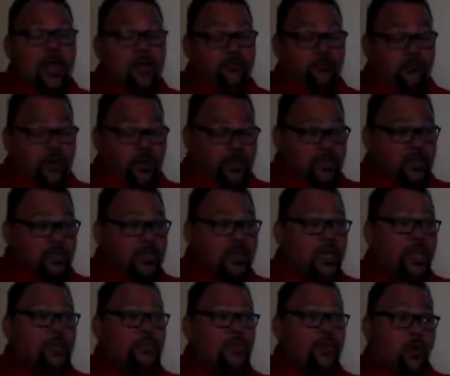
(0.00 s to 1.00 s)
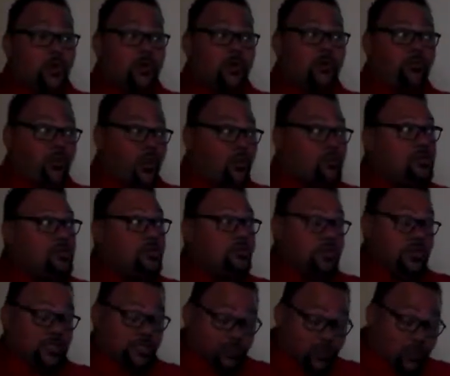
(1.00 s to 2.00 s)
Eventually, it's going to throw some
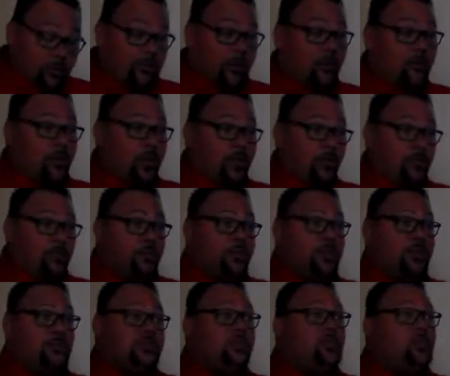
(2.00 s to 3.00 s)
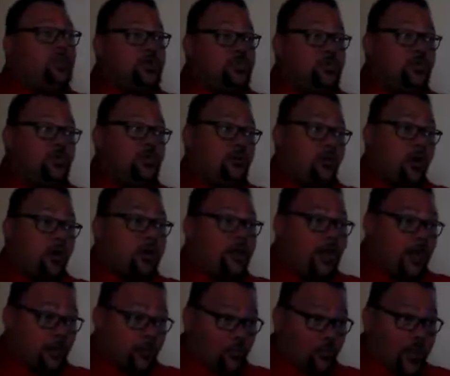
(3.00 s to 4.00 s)
extremely irregular beats and put you into
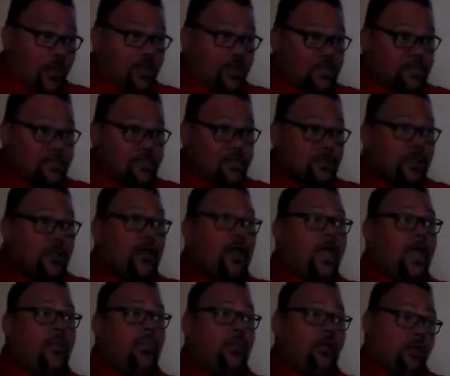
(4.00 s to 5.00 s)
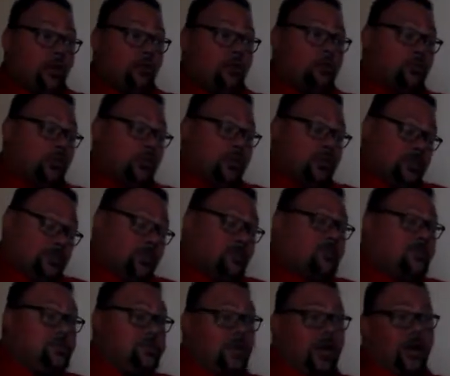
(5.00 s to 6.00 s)
cardiac arrest, and then ultimately it's
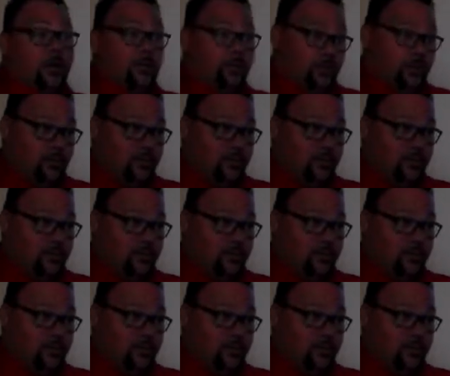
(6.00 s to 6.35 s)
going to stop.